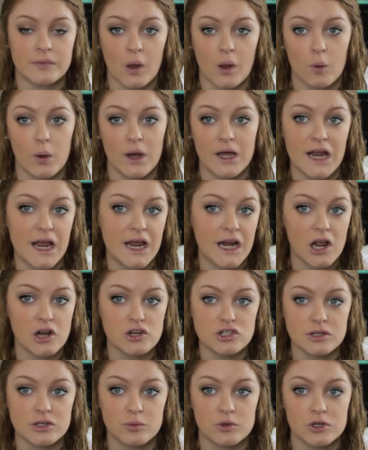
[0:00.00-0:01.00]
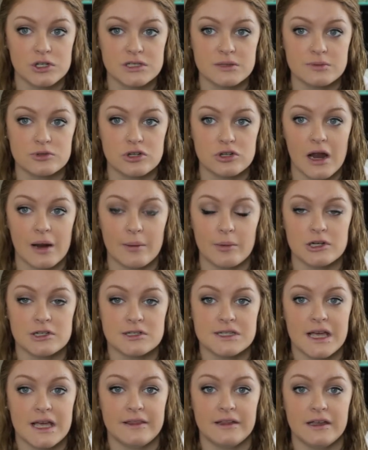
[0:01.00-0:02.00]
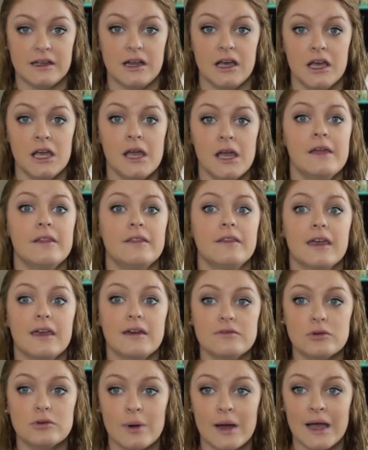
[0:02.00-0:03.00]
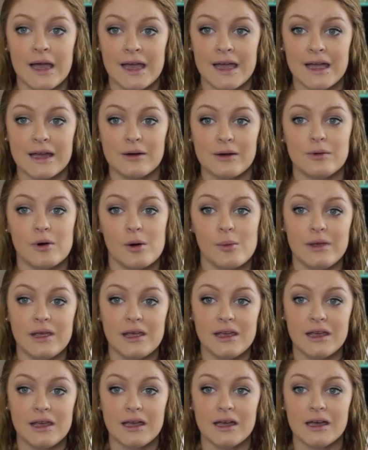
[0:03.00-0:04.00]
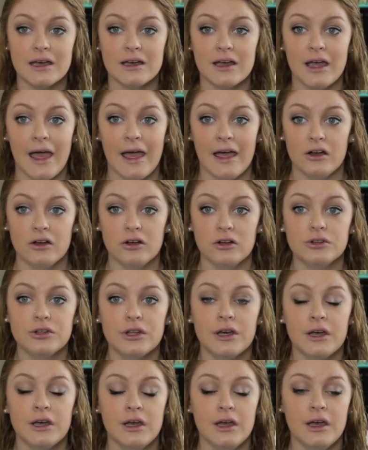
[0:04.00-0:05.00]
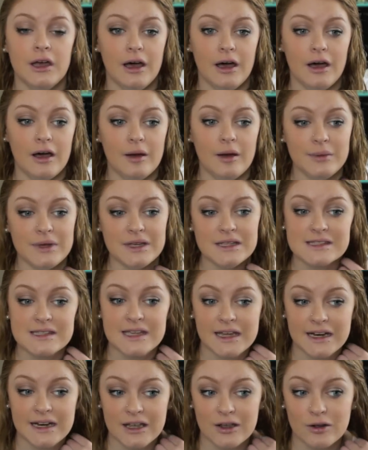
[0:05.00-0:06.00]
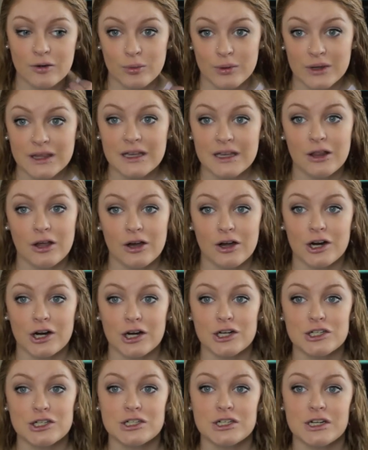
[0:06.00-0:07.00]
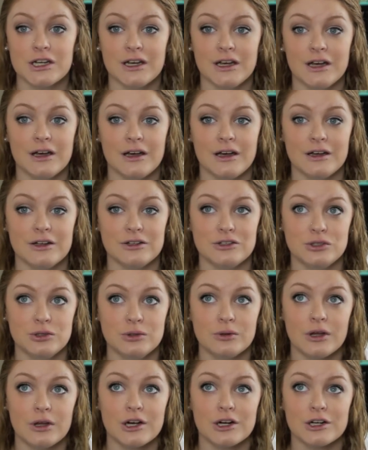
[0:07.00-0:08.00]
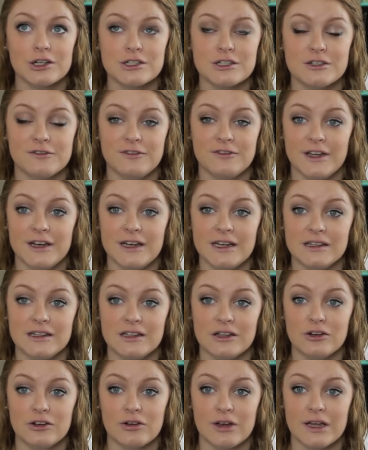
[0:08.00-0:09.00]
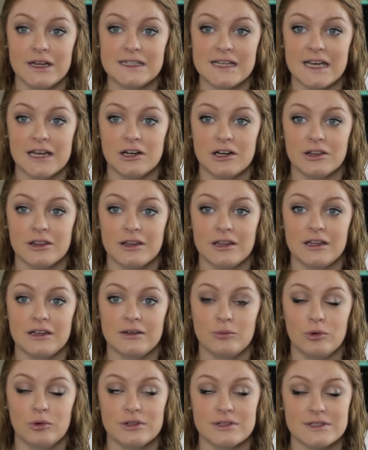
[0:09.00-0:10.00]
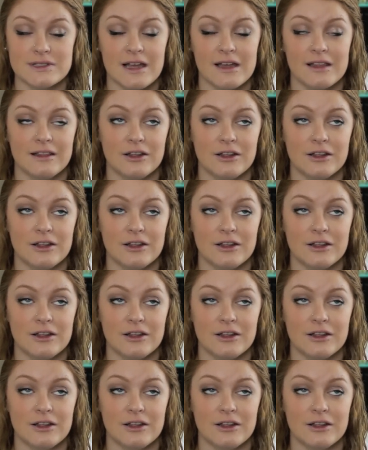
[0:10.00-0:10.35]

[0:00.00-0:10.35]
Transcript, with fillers: what 800 more subscribers and then the giveaway will be held um, it's getting really large, uh, too large to fit in the little container that, well it's not